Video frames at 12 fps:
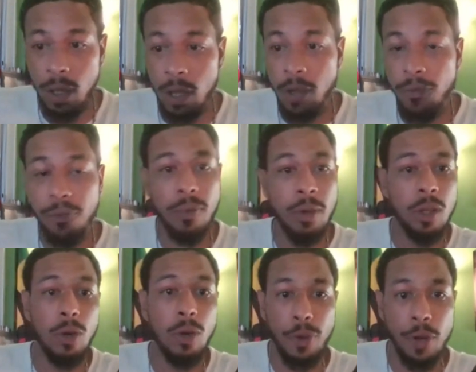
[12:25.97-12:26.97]
If a
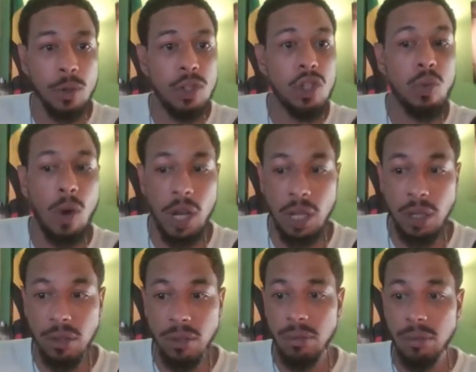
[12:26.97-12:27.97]
unit for you is
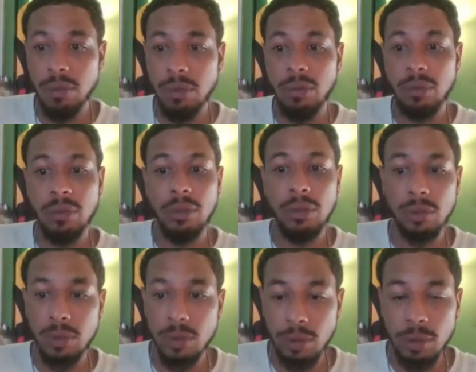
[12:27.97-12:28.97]
20,
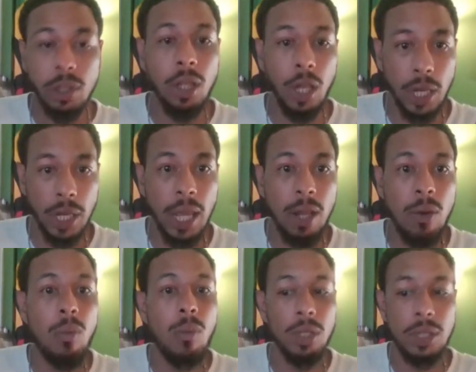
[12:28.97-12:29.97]
you're looking
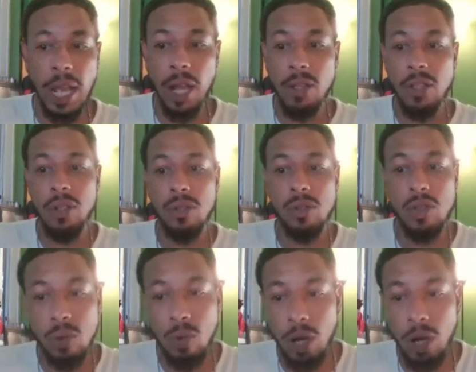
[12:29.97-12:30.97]
at
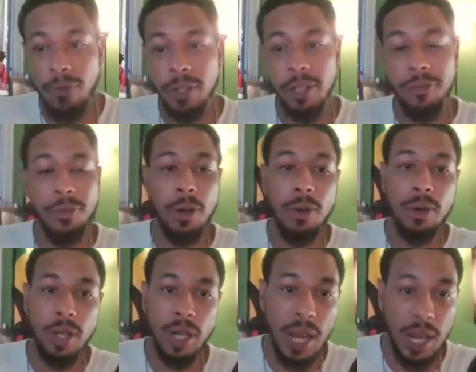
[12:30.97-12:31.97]

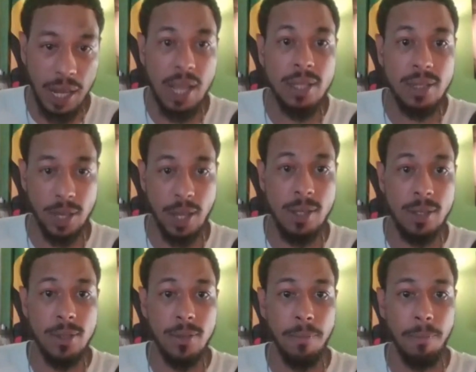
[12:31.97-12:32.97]

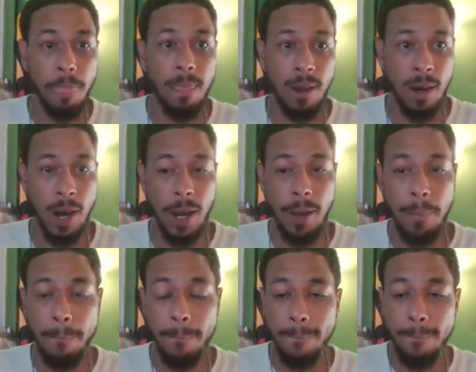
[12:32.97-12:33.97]
$1,254.88. All right.
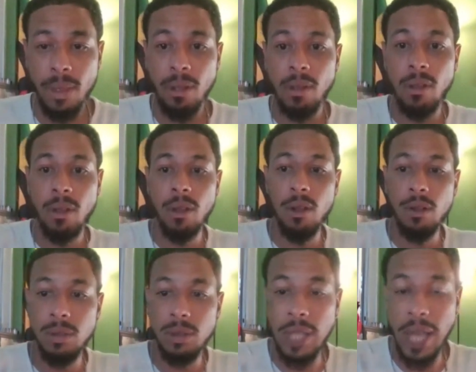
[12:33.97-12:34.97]

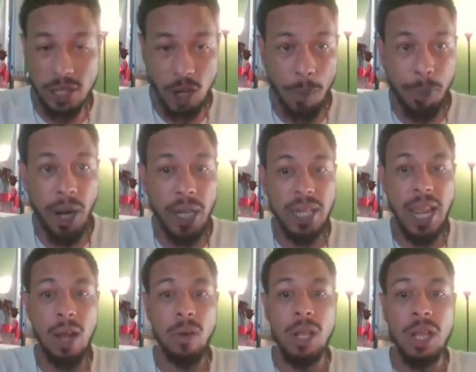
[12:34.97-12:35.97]
That's our
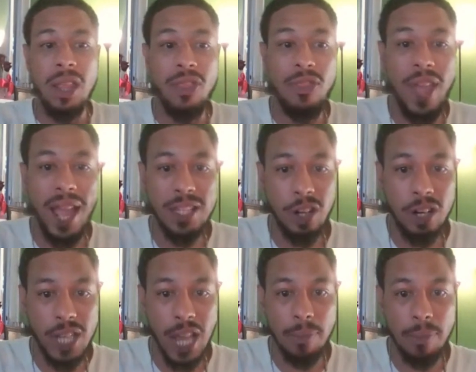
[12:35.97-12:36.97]
breakdown. That's our
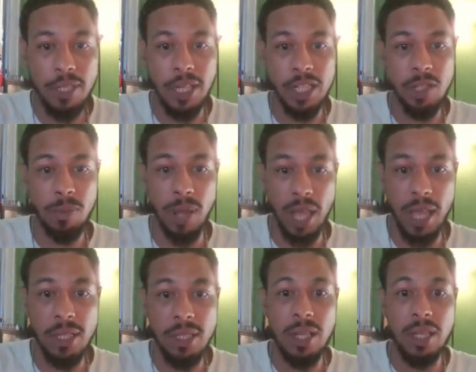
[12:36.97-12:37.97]
top six
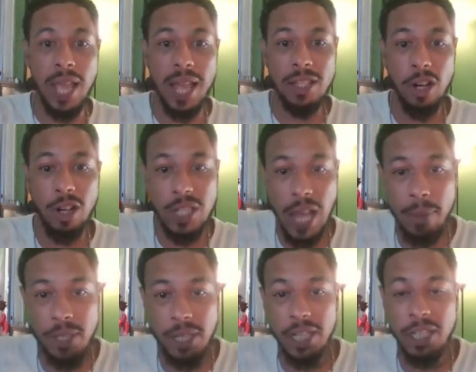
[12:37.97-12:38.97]
plays. That's our
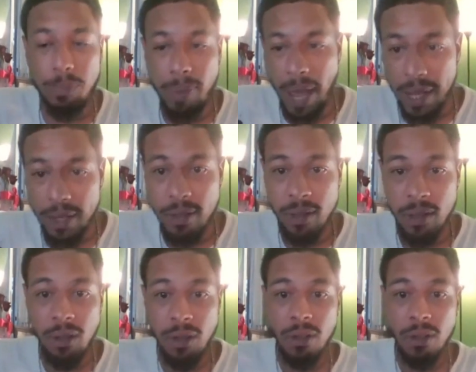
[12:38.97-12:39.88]
top six bets,